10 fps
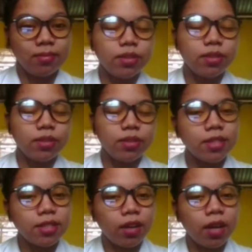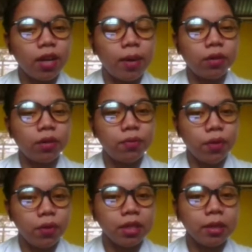So let's talk about
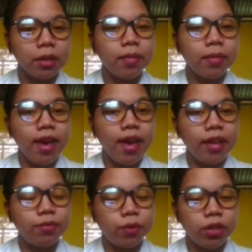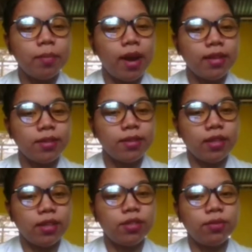phoneme and phoneme
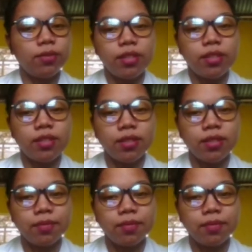isolation first.